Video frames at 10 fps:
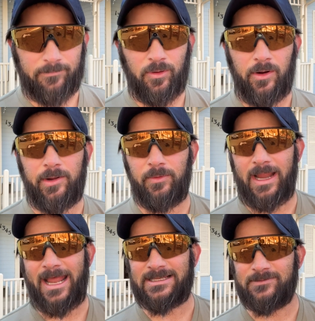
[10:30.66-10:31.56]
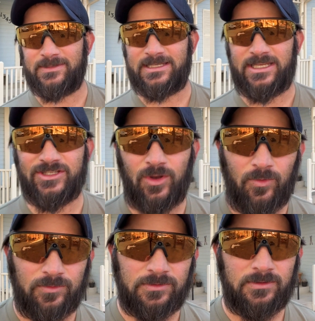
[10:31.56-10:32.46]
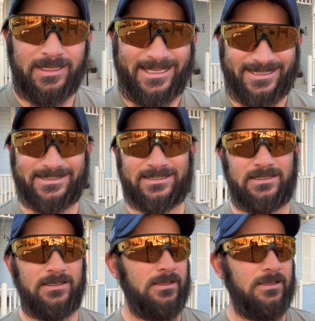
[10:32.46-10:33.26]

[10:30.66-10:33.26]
probably would have had some C-zone hits.